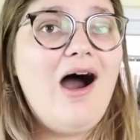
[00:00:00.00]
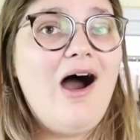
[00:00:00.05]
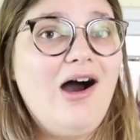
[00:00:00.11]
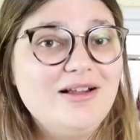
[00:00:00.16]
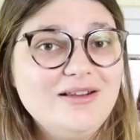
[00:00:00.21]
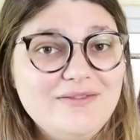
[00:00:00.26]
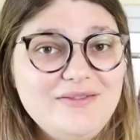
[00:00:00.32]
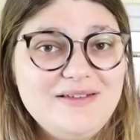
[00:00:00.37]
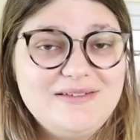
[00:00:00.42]

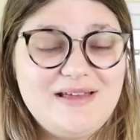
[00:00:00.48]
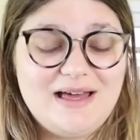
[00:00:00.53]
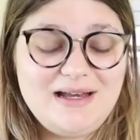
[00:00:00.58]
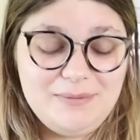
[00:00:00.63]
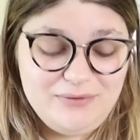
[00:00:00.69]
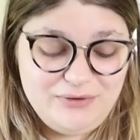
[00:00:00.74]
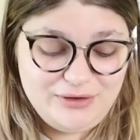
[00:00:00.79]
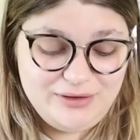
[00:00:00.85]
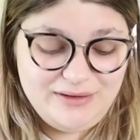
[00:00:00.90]
all of these
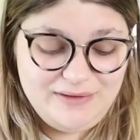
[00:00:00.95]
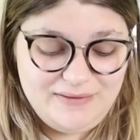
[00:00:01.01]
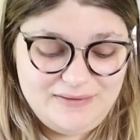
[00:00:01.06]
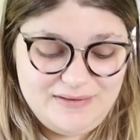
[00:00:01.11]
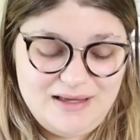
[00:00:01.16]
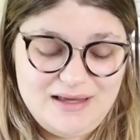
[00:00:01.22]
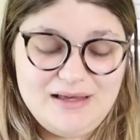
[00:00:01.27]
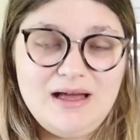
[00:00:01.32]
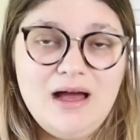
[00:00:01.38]
items you're gonna
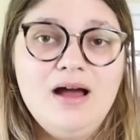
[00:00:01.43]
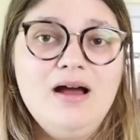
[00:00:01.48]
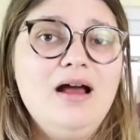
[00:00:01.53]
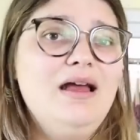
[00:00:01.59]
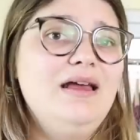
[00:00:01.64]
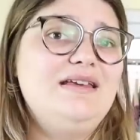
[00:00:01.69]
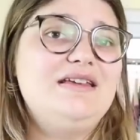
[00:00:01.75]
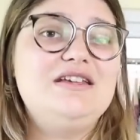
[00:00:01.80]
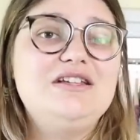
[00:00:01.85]
see
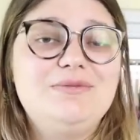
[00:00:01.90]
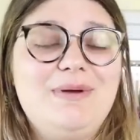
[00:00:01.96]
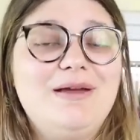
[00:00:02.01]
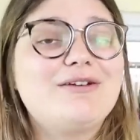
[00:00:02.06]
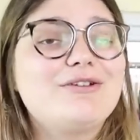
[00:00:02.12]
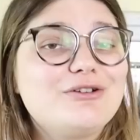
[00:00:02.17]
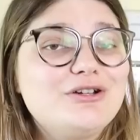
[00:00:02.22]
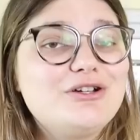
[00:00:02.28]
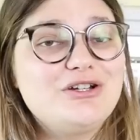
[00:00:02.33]
each
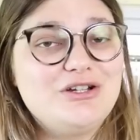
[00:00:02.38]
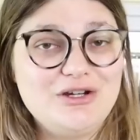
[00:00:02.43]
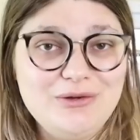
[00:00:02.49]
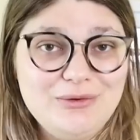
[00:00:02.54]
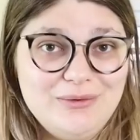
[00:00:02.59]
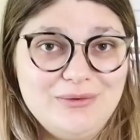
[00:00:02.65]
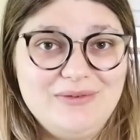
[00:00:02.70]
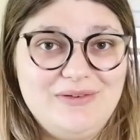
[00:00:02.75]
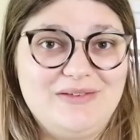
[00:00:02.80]
pair of
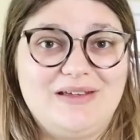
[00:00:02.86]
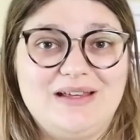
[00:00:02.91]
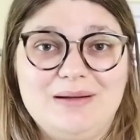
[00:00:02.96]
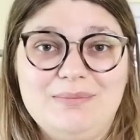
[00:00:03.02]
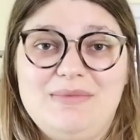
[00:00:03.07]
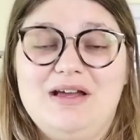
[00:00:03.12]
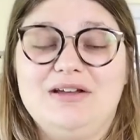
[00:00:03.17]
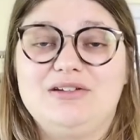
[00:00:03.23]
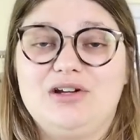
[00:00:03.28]
shoes is
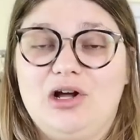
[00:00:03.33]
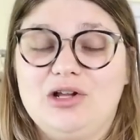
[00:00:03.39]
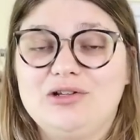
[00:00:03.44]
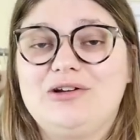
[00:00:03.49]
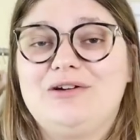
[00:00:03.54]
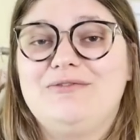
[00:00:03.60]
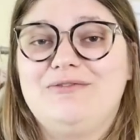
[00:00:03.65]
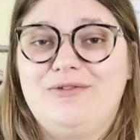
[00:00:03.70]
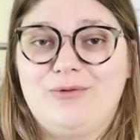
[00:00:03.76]
gonna be a
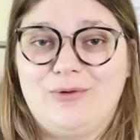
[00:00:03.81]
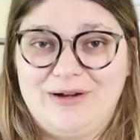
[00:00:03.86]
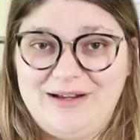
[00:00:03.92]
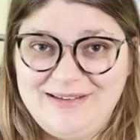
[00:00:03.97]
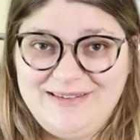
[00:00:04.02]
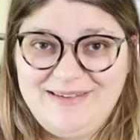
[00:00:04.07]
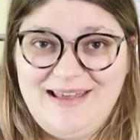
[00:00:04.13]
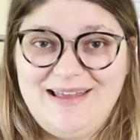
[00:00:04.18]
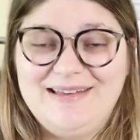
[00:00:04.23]
dollar and
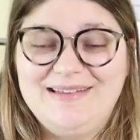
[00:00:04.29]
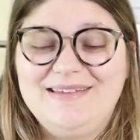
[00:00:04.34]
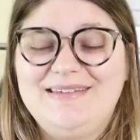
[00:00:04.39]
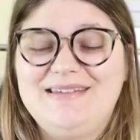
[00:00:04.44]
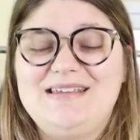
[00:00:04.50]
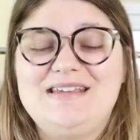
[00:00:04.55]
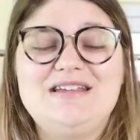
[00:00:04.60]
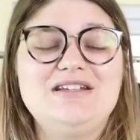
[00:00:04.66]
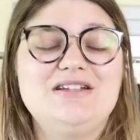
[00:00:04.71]
40
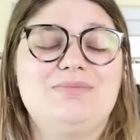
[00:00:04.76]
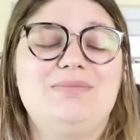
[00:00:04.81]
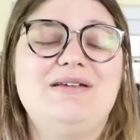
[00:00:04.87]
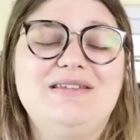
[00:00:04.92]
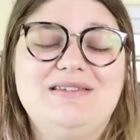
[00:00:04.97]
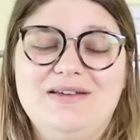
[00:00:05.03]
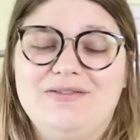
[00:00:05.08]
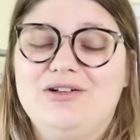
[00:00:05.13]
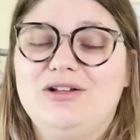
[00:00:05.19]
cents, each
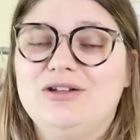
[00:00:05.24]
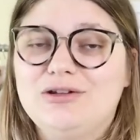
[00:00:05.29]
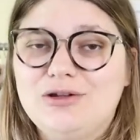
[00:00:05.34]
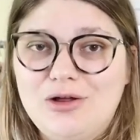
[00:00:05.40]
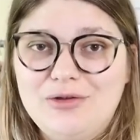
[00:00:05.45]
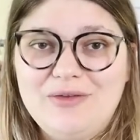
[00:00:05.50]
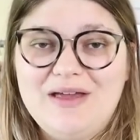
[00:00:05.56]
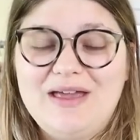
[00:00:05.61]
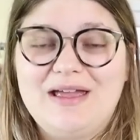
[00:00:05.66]
piece of
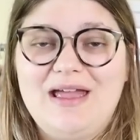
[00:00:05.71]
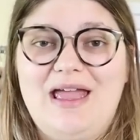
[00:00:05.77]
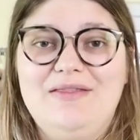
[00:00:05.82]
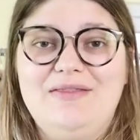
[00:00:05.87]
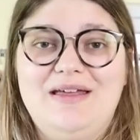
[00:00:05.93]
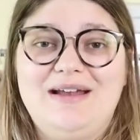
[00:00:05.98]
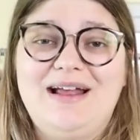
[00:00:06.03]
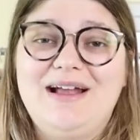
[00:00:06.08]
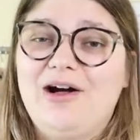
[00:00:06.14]
clothing,
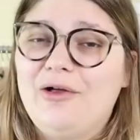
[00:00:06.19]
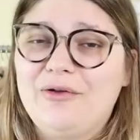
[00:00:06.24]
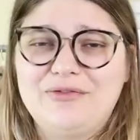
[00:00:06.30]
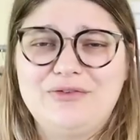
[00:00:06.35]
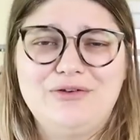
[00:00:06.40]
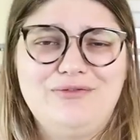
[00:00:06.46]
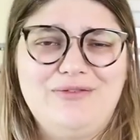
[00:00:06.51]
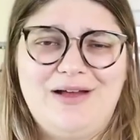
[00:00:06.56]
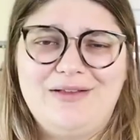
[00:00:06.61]
and then I
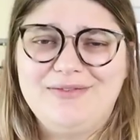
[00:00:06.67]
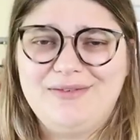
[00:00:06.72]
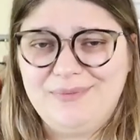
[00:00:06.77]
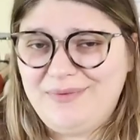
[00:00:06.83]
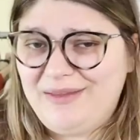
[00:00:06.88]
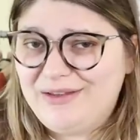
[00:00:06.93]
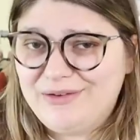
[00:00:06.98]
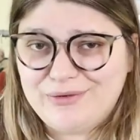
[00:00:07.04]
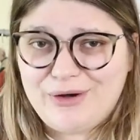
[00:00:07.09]
also found
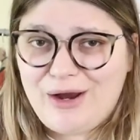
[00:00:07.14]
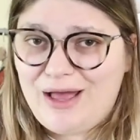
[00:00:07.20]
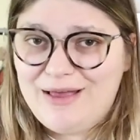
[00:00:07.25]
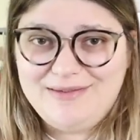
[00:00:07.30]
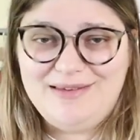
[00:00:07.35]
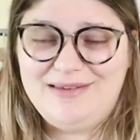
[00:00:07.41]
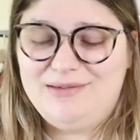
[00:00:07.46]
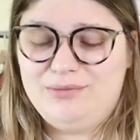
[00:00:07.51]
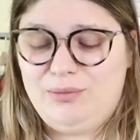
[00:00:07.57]
some things for
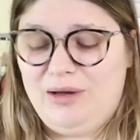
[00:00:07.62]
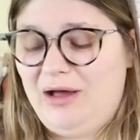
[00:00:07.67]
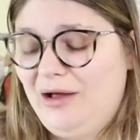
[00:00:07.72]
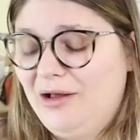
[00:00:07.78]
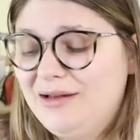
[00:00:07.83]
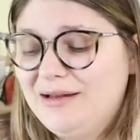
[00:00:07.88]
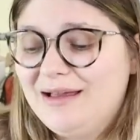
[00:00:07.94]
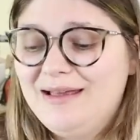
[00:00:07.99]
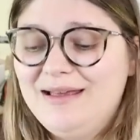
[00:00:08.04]
us as
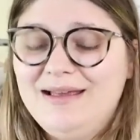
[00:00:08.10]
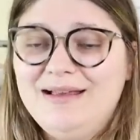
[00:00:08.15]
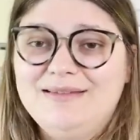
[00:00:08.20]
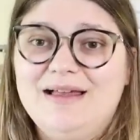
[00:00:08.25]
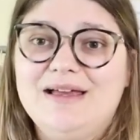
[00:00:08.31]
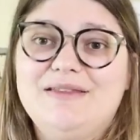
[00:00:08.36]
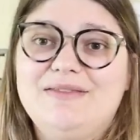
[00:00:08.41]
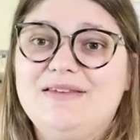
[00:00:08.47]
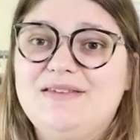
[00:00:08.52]
well,
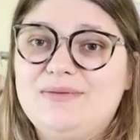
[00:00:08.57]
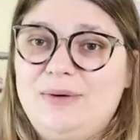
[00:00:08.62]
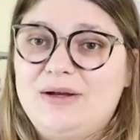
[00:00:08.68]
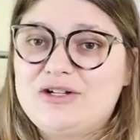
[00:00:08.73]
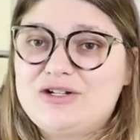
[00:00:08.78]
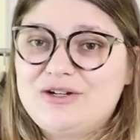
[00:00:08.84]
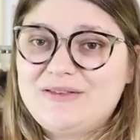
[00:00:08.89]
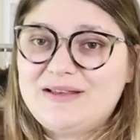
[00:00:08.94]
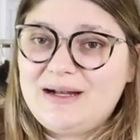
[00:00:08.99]
like the
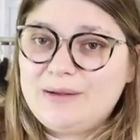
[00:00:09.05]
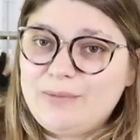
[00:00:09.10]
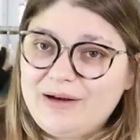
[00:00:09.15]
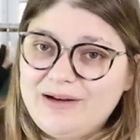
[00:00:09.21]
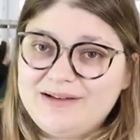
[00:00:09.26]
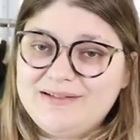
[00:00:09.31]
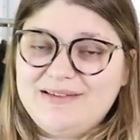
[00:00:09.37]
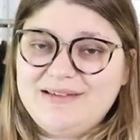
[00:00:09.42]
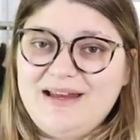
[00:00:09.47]
sweatshirt that I'm
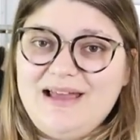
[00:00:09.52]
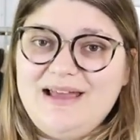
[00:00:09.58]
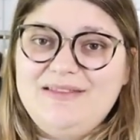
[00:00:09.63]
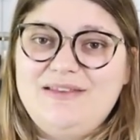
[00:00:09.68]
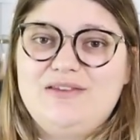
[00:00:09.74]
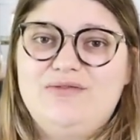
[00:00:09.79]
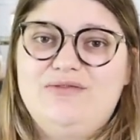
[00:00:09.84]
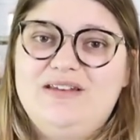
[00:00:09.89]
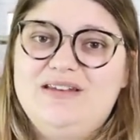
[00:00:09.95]
wearing today,
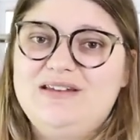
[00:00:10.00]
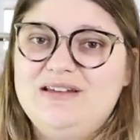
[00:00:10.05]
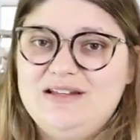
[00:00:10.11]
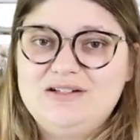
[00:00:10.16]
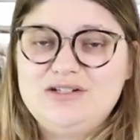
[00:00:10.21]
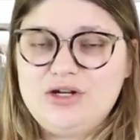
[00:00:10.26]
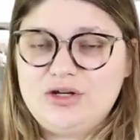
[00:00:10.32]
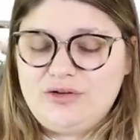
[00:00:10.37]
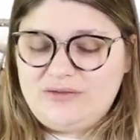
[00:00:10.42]
this
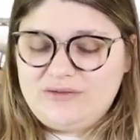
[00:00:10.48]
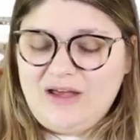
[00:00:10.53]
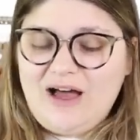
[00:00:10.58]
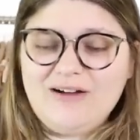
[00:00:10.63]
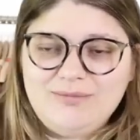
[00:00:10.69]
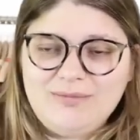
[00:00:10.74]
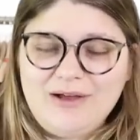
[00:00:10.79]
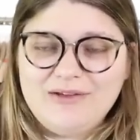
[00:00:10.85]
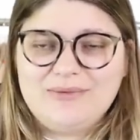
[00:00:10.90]
vintage
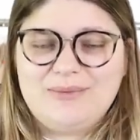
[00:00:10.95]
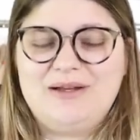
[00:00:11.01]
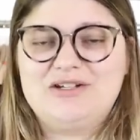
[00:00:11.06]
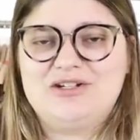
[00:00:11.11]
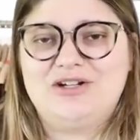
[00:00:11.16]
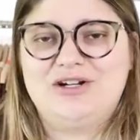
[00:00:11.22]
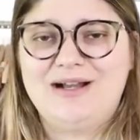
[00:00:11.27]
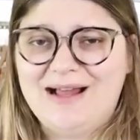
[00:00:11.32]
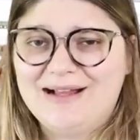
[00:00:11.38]
softball
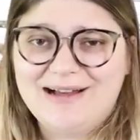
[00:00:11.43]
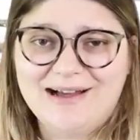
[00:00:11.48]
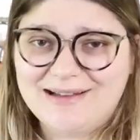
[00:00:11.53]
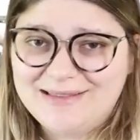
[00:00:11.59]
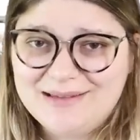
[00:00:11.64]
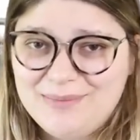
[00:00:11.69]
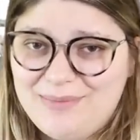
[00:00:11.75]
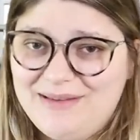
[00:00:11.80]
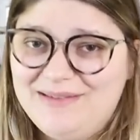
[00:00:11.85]
sweatshirt I got
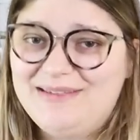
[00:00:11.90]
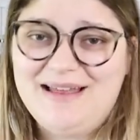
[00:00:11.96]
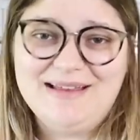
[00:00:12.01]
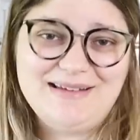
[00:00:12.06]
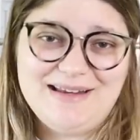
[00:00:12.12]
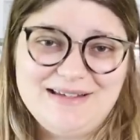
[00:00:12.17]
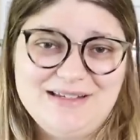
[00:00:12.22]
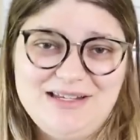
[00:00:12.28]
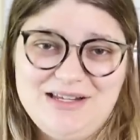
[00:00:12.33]
on the bins that day